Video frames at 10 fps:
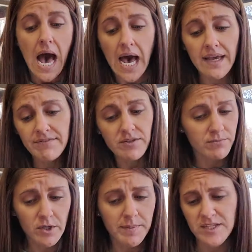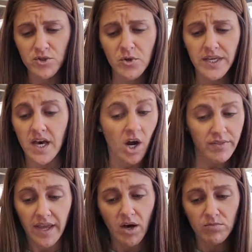Ivan, Ruby, Julia, are
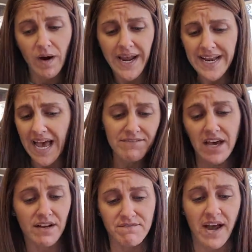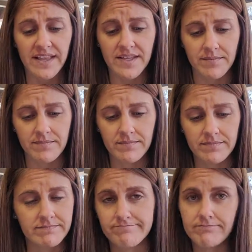they all right? I've got to find them.
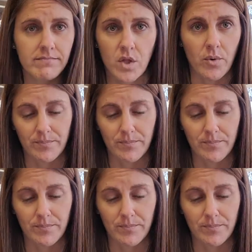No.